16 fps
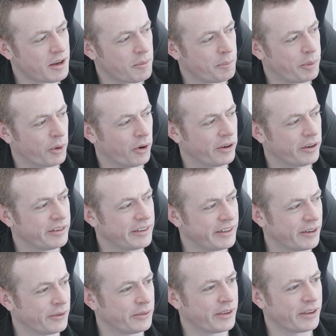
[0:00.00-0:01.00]
but, you
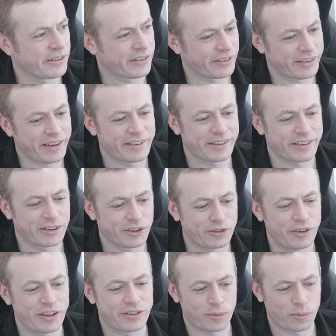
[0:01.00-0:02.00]
know, there's, there's a good
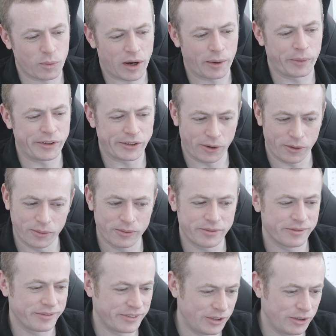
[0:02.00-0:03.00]
reason why we don't
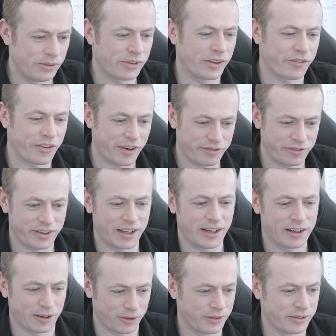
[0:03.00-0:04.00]
use it for everyday
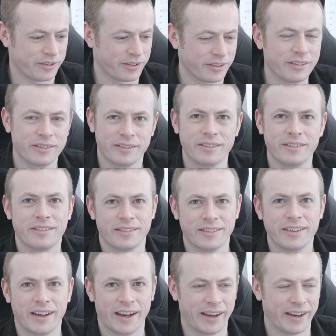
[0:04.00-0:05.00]
clothes.
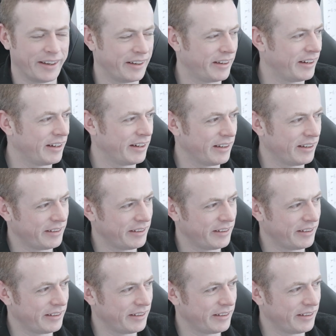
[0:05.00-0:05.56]
Uh,